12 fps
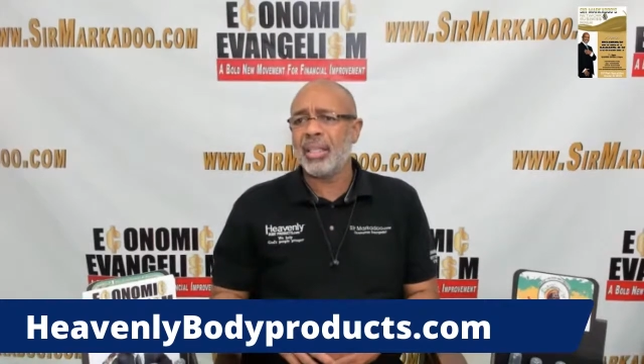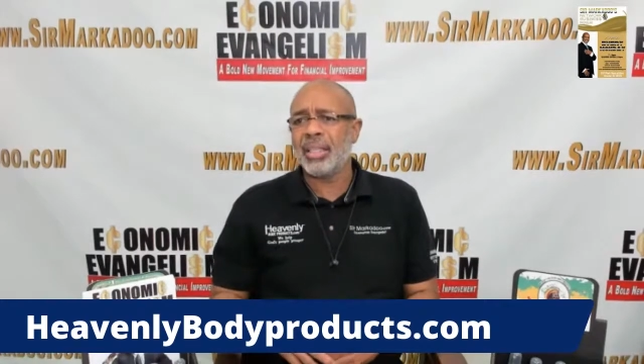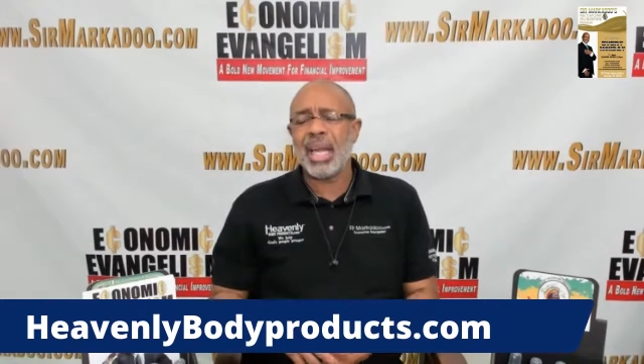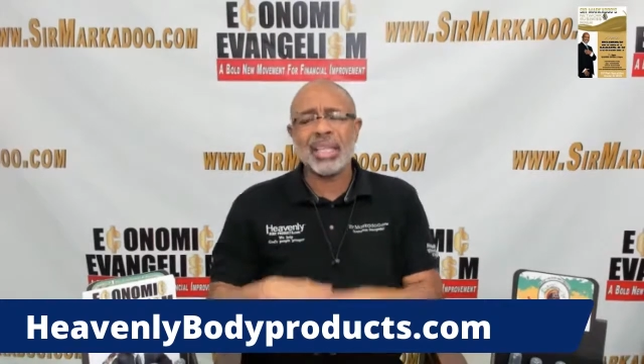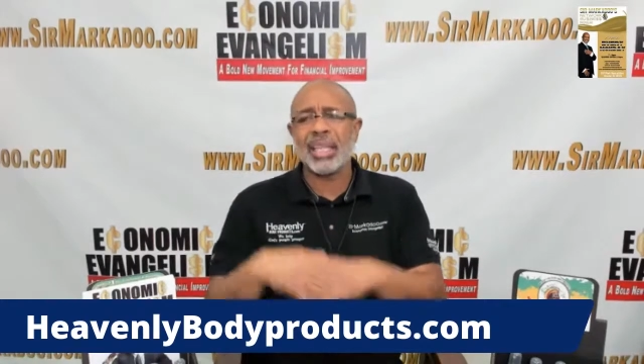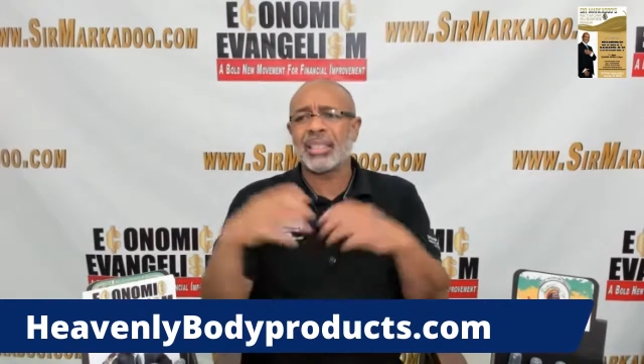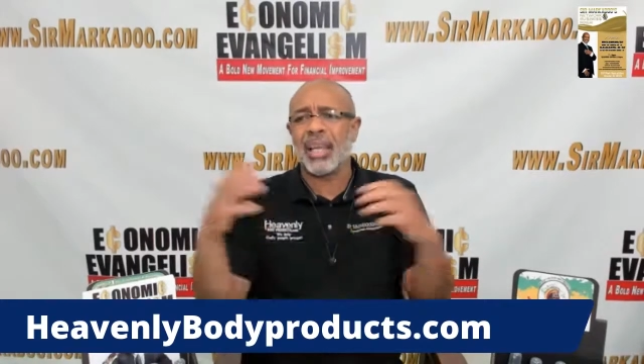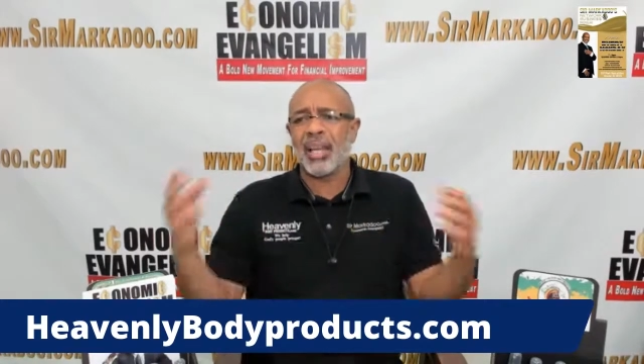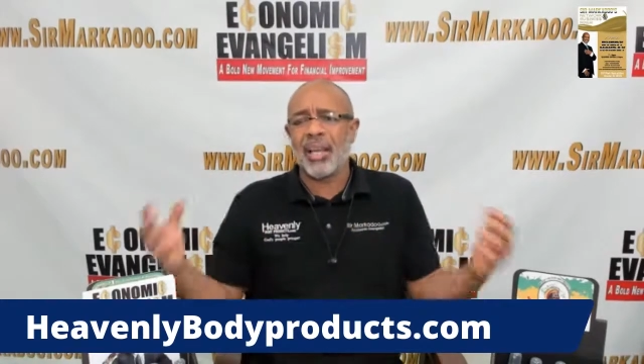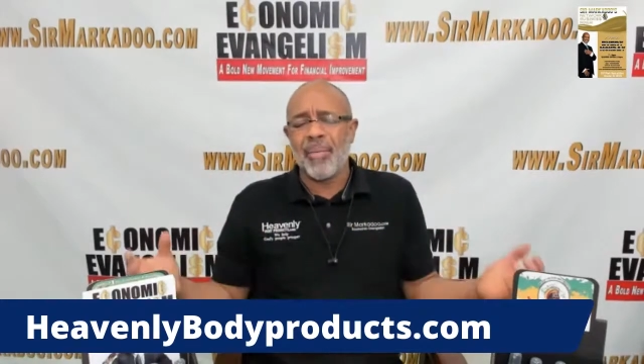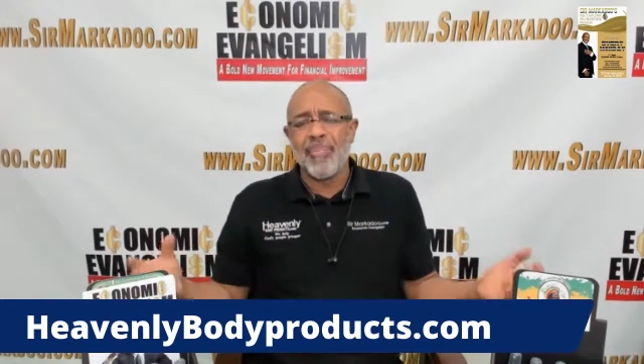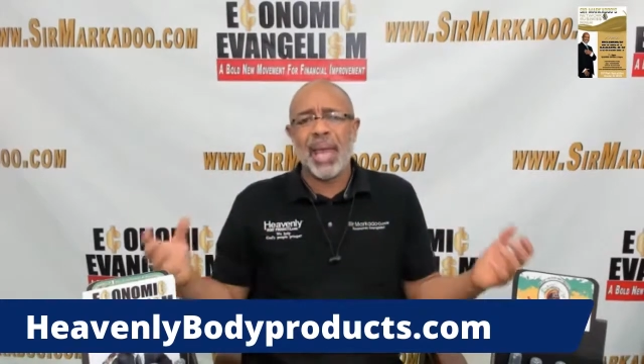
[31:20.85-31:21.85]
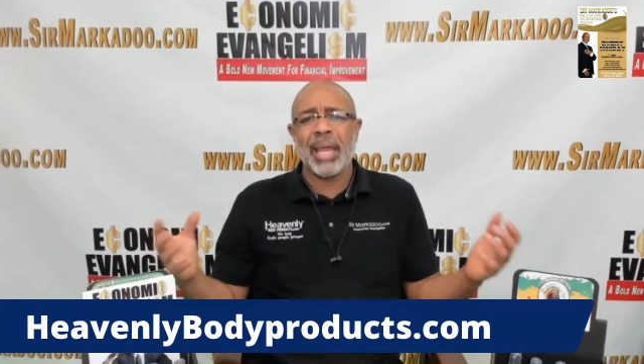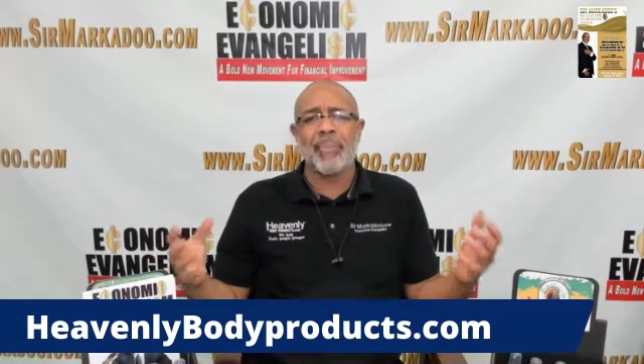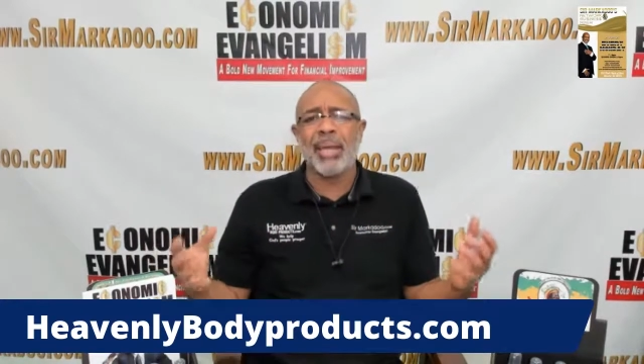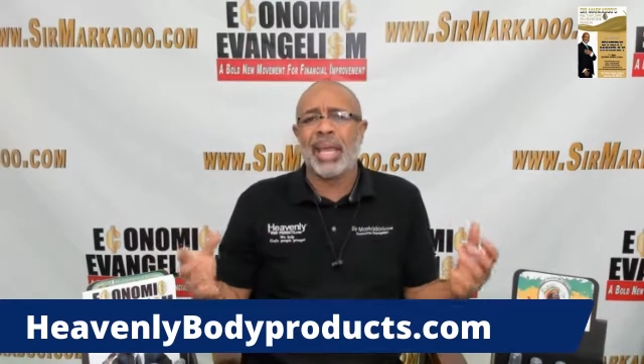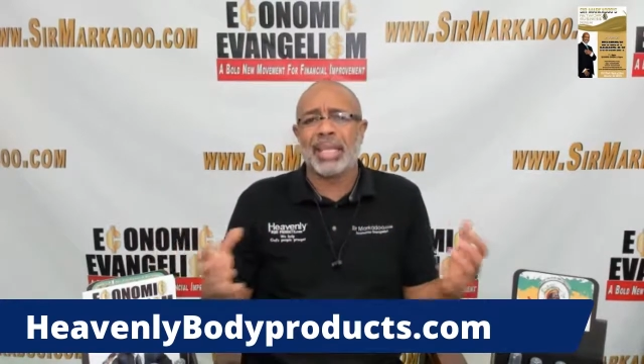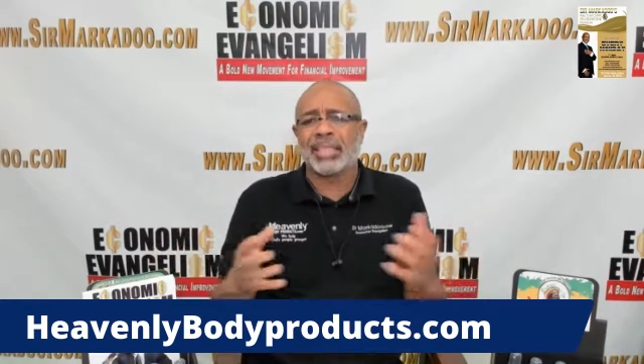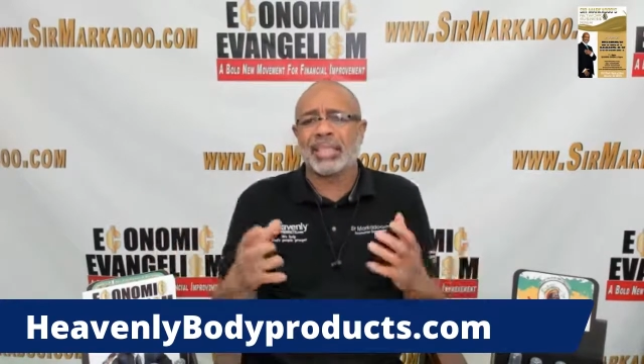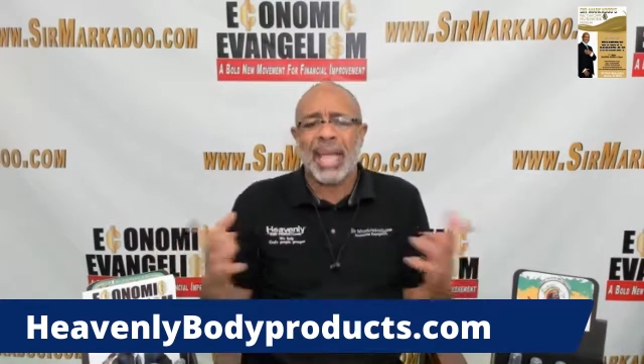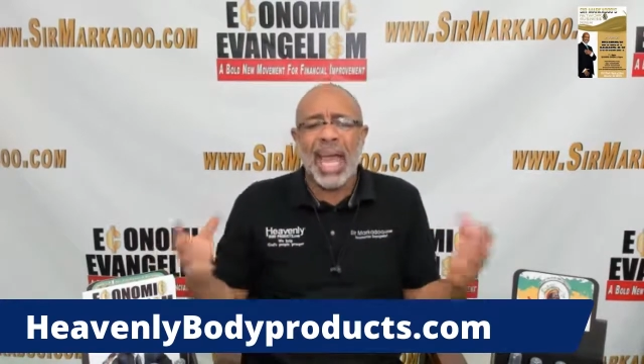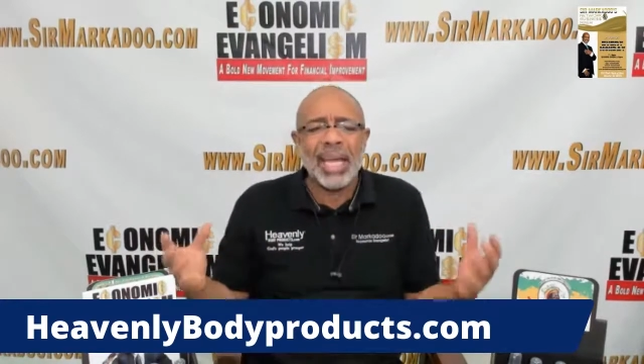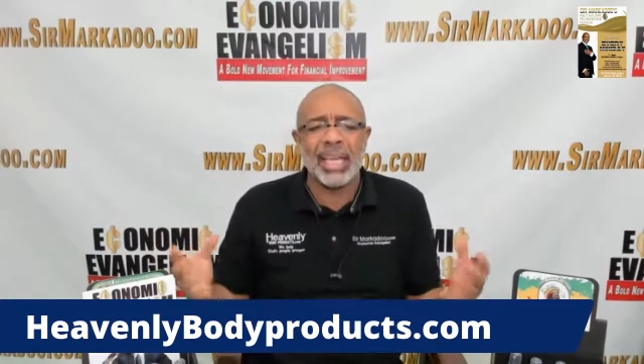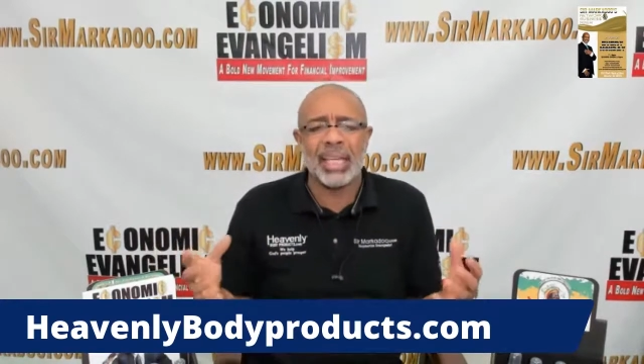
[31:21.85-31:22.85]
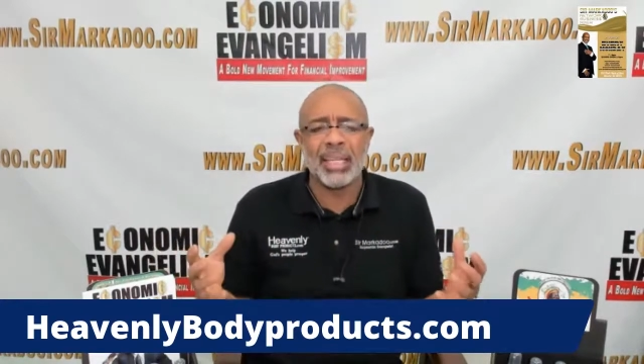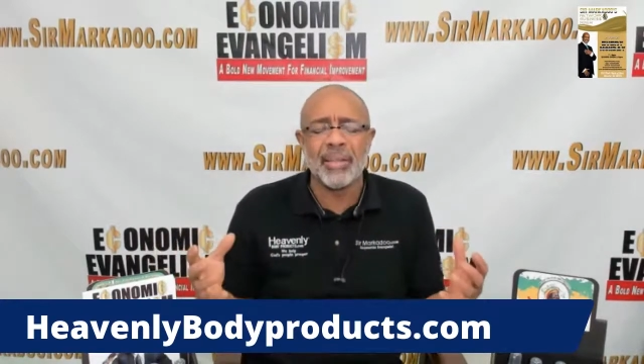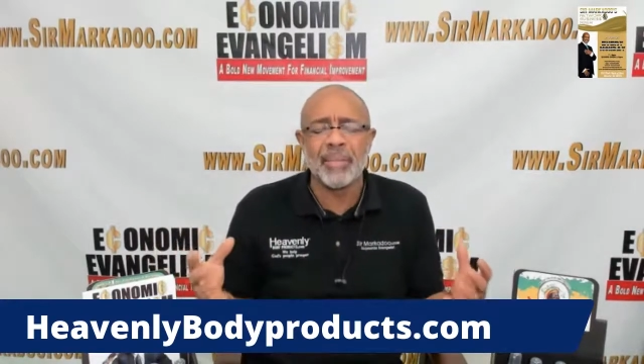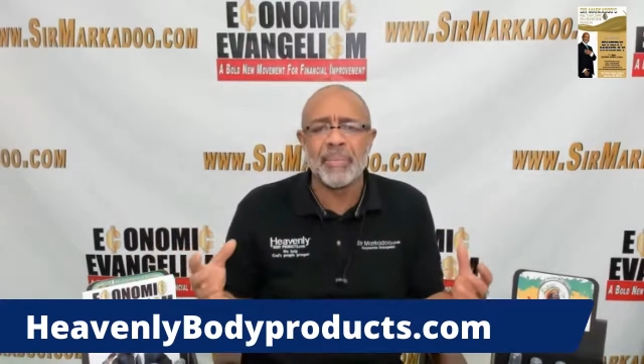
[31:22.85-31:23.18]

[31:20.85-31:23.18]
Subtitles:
that doesn't make me excited.